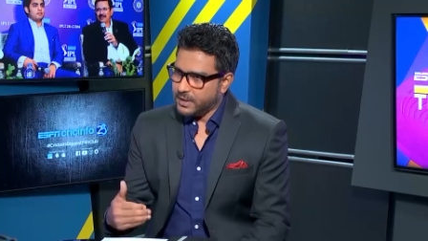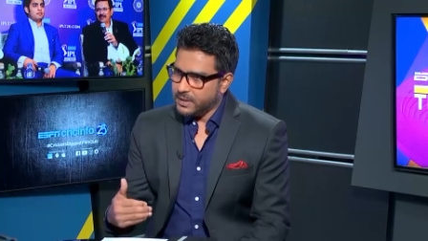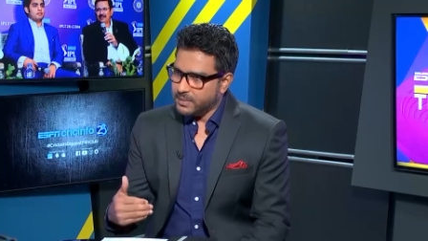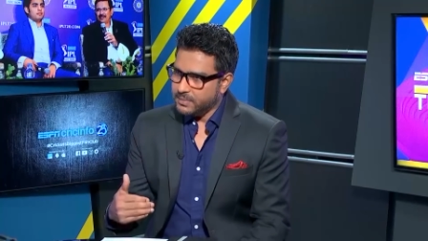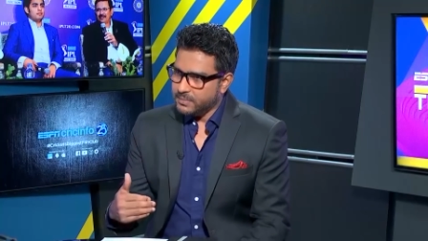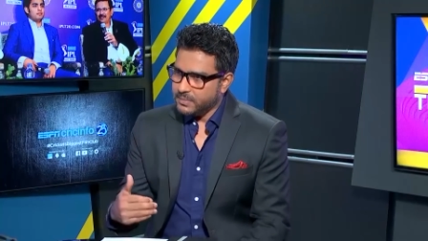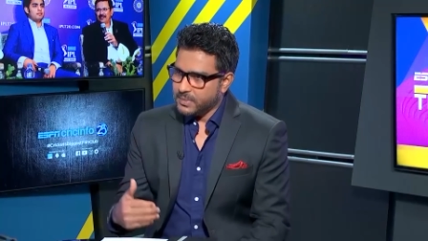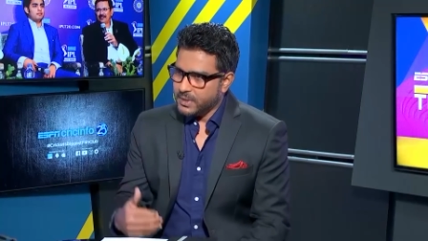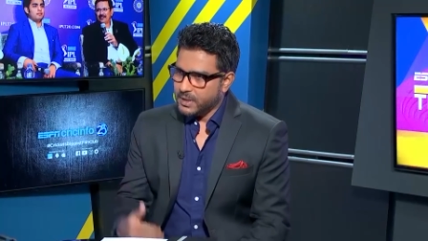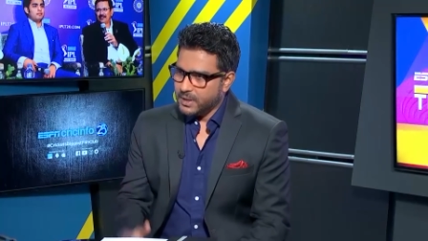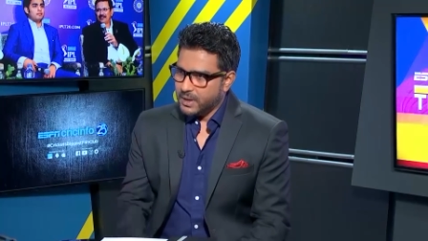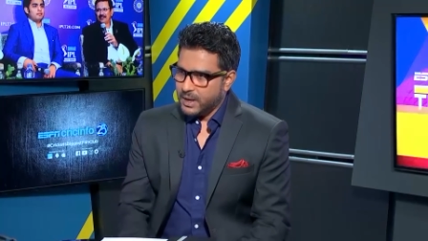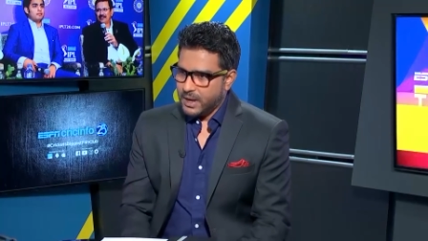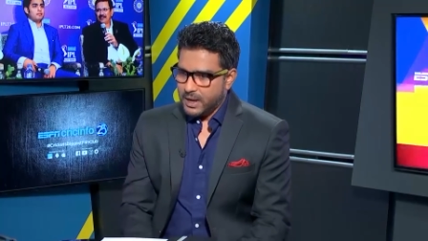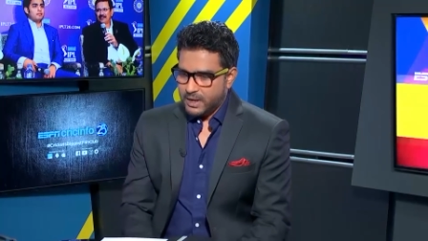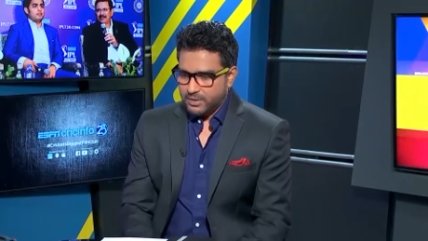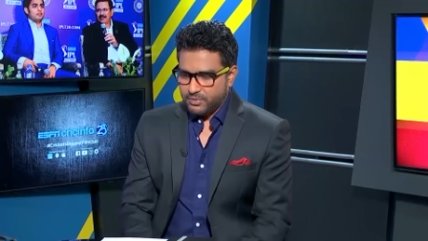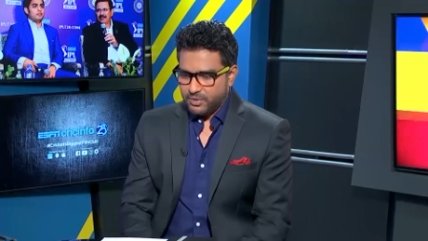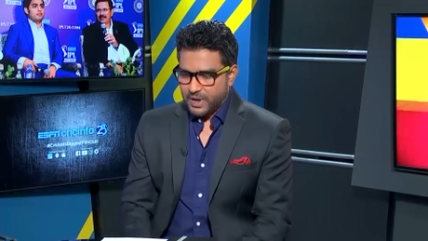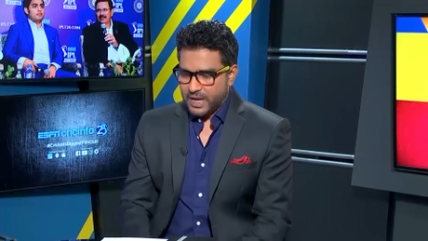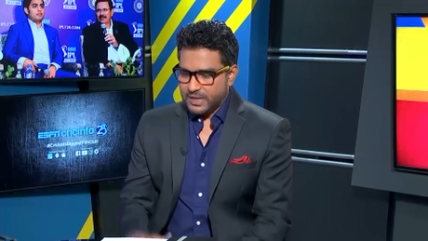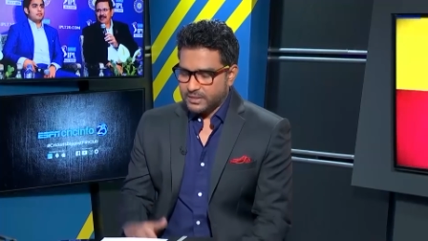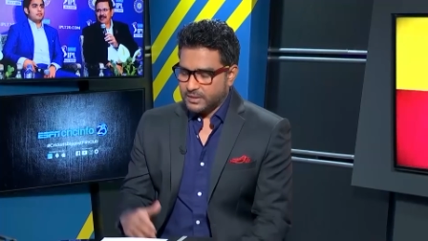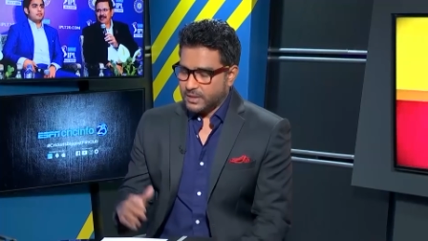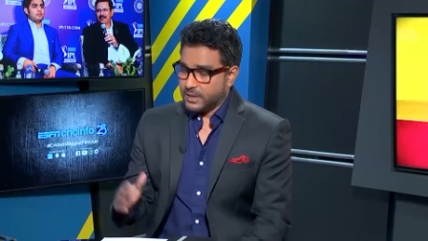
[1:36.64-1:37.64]
him. I'd
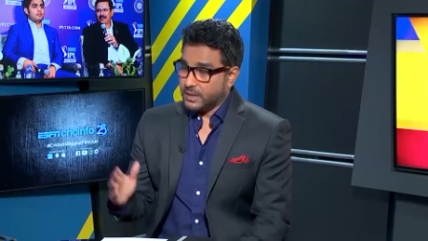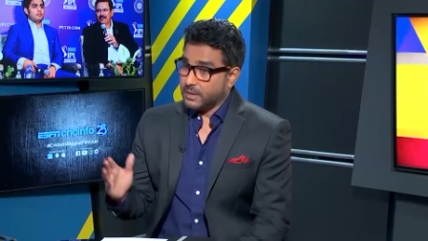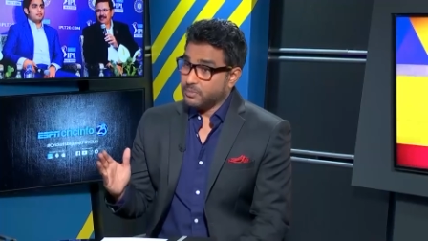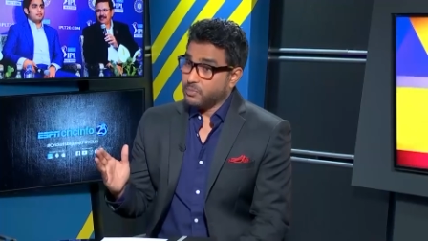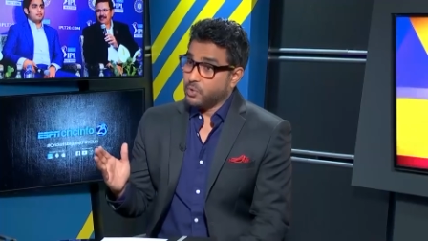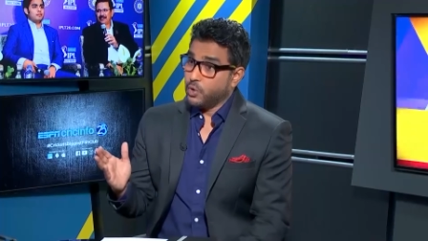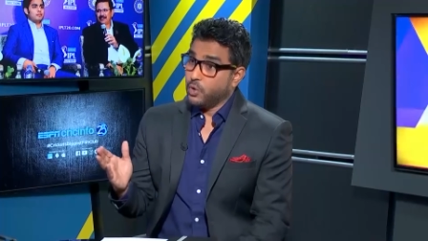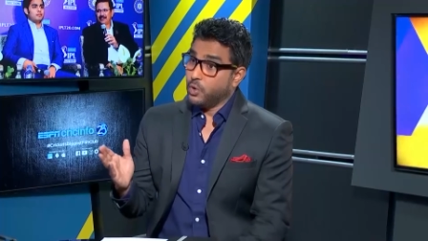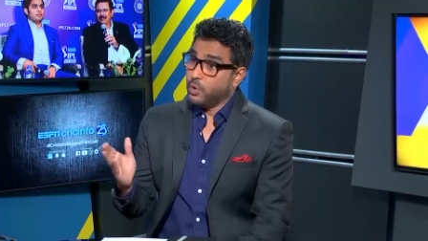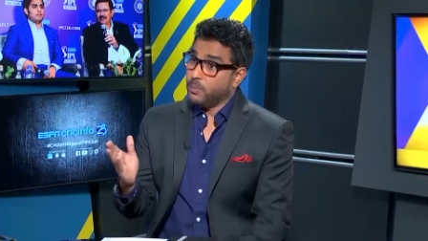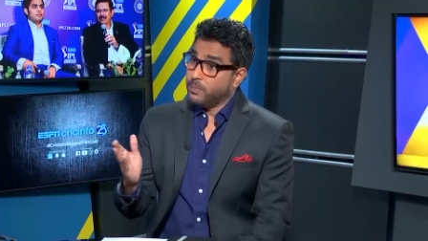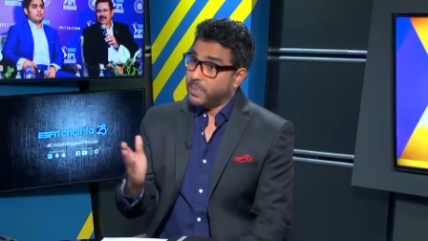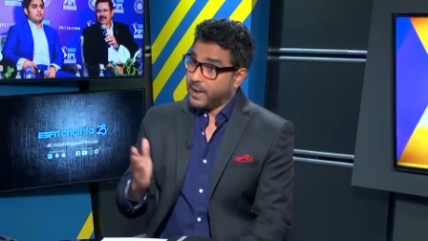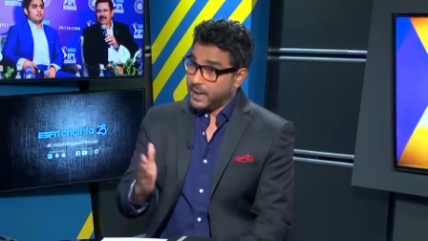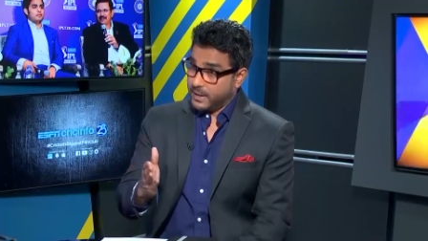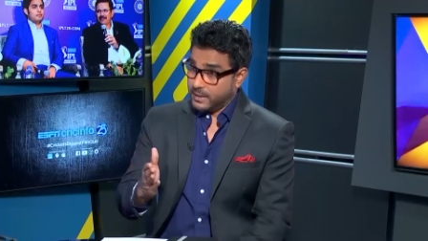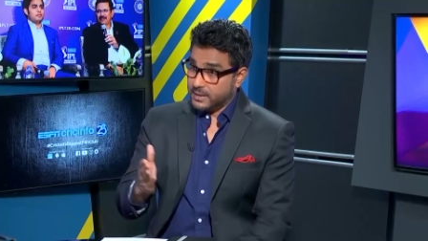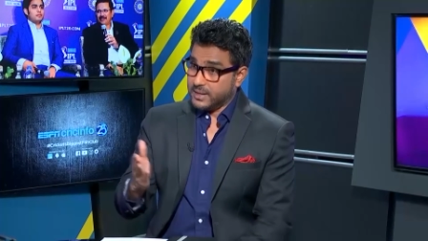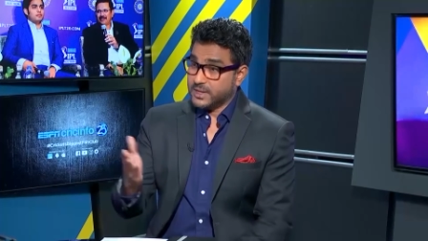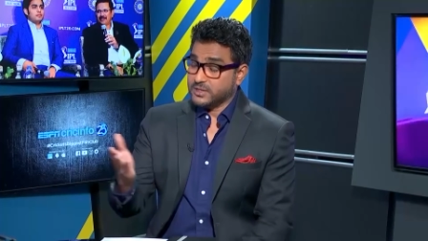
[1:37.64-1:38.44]
rather him go back,